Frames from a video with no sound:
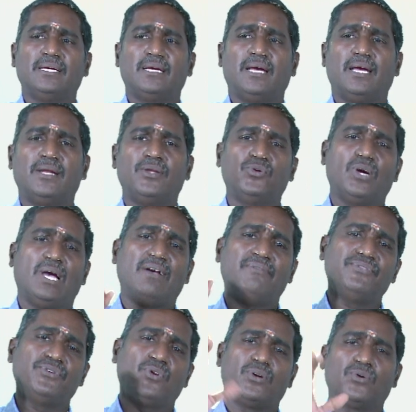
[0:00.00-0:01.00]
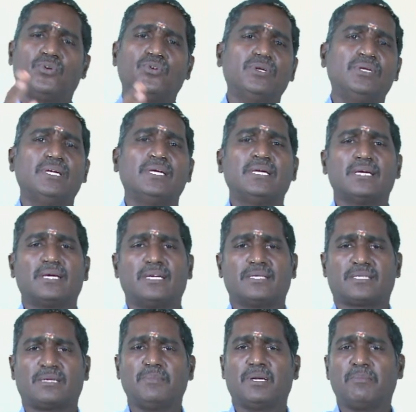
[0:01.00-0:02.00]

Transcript: and you have your own customer